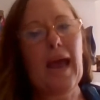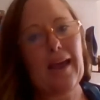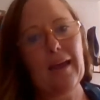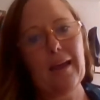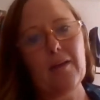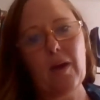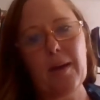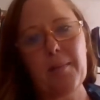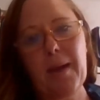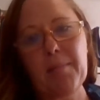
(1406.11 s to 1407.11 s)
and
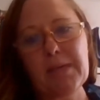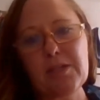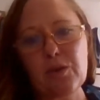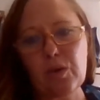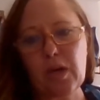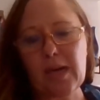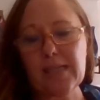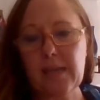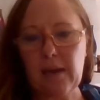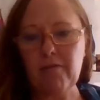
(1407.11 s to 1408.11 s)
I am happy to
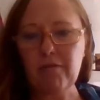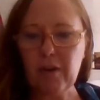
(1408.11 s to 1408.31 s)
organise a